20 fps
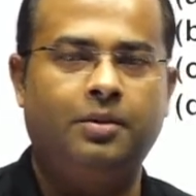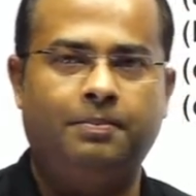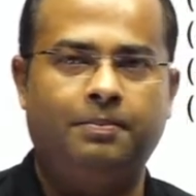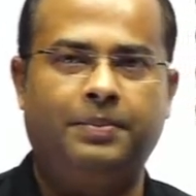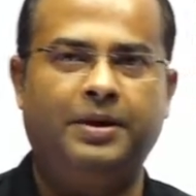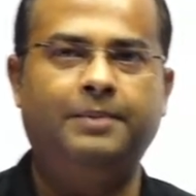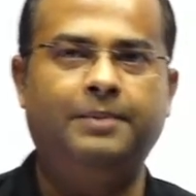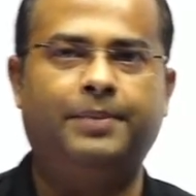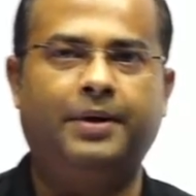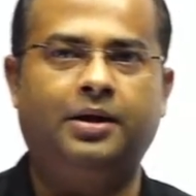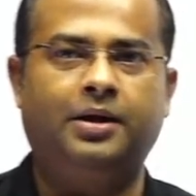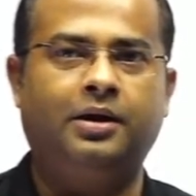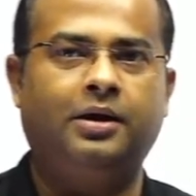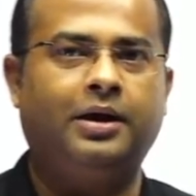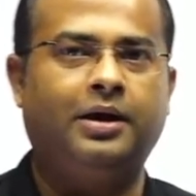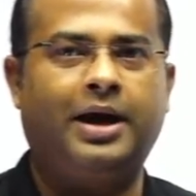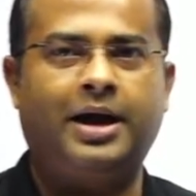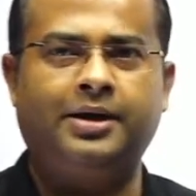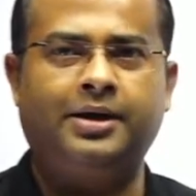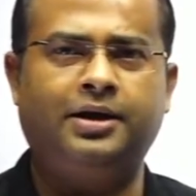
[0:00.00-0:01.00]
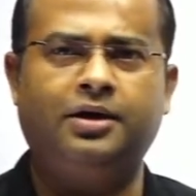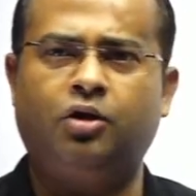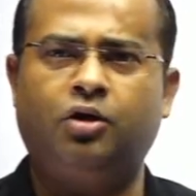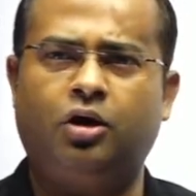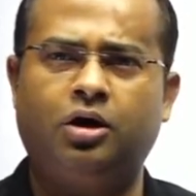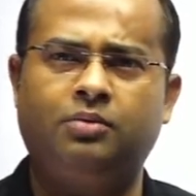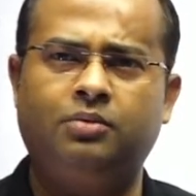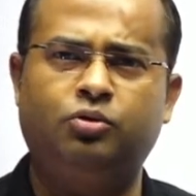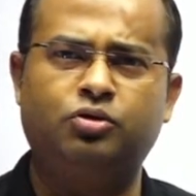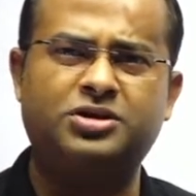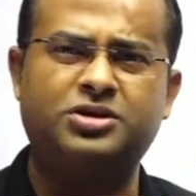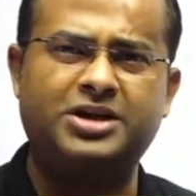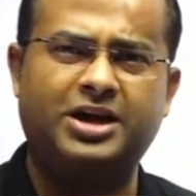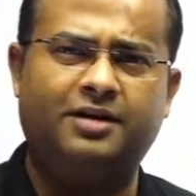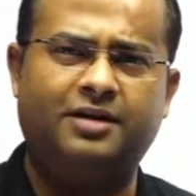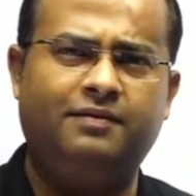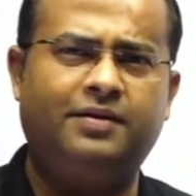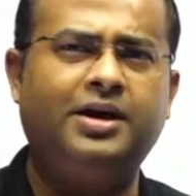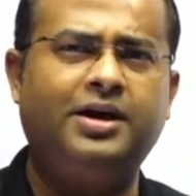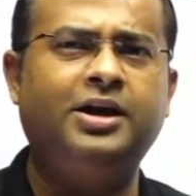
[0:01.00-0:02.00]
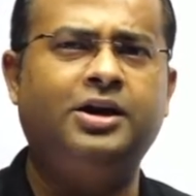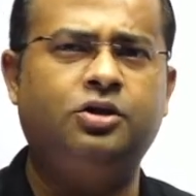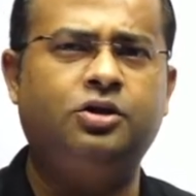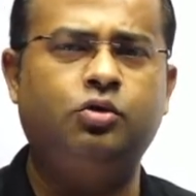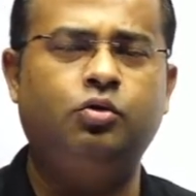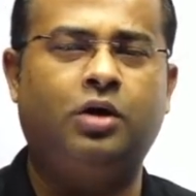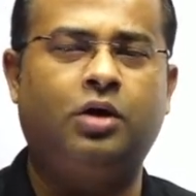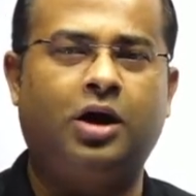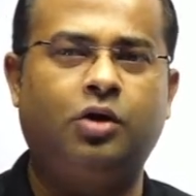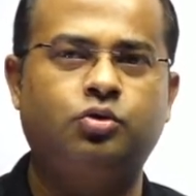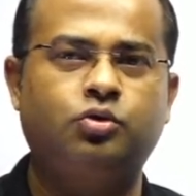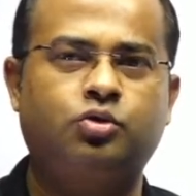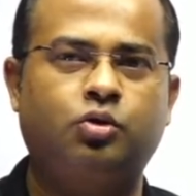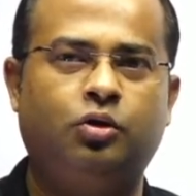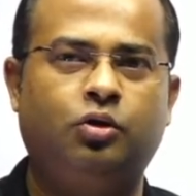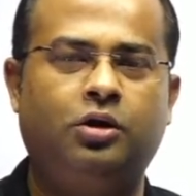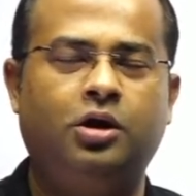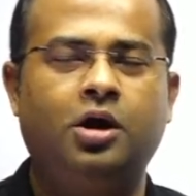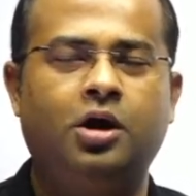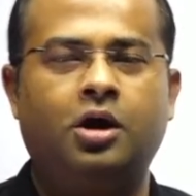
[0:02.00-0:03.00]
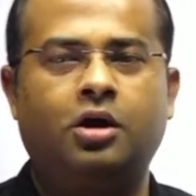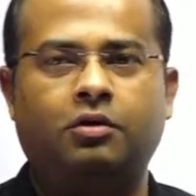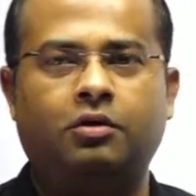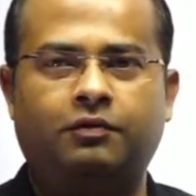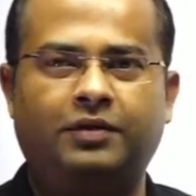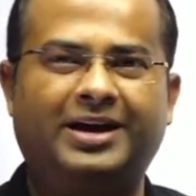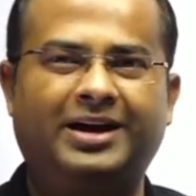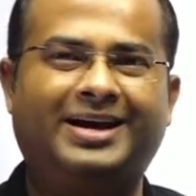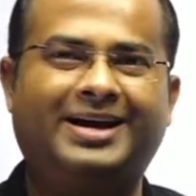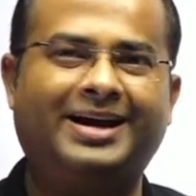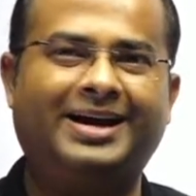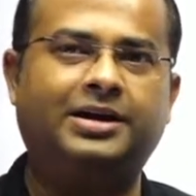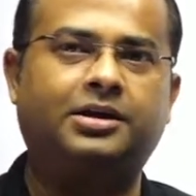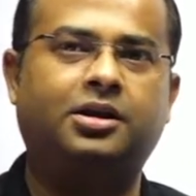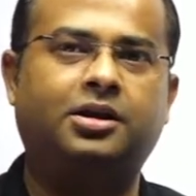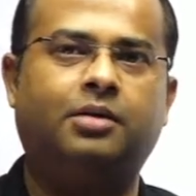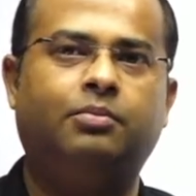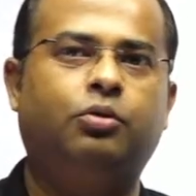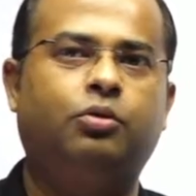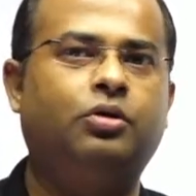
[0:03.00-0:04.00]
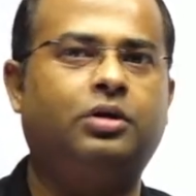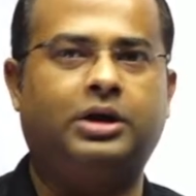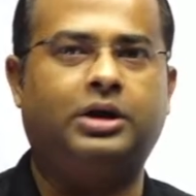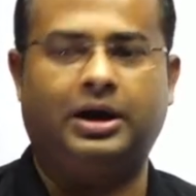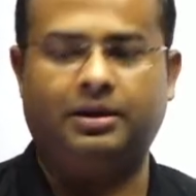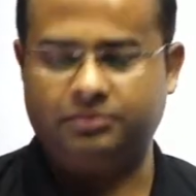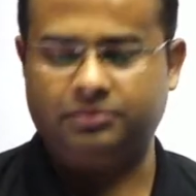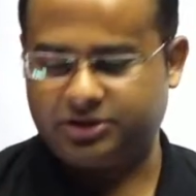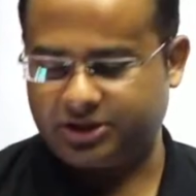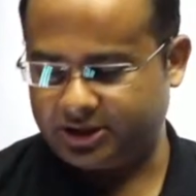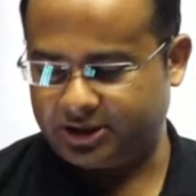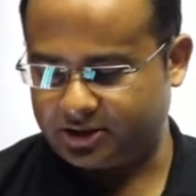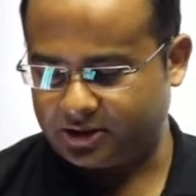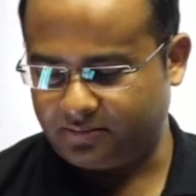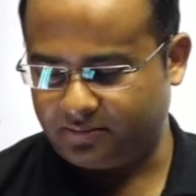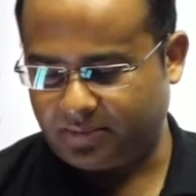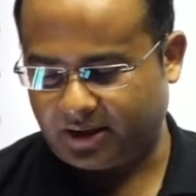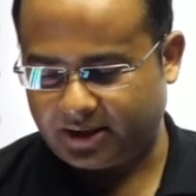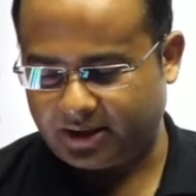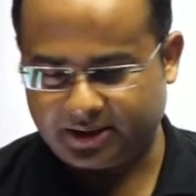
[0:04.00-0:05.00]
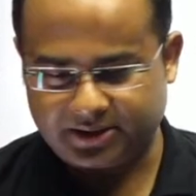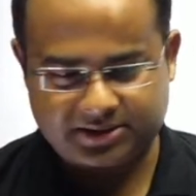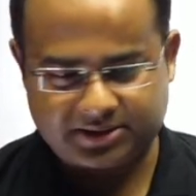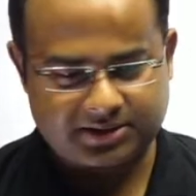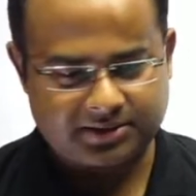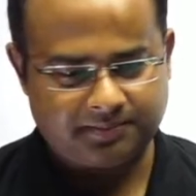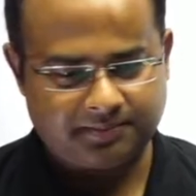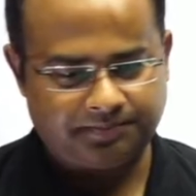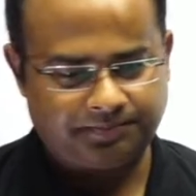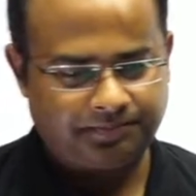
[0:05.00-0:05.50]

people, and in almost every Hindu household we get the book Ramcharitmanas.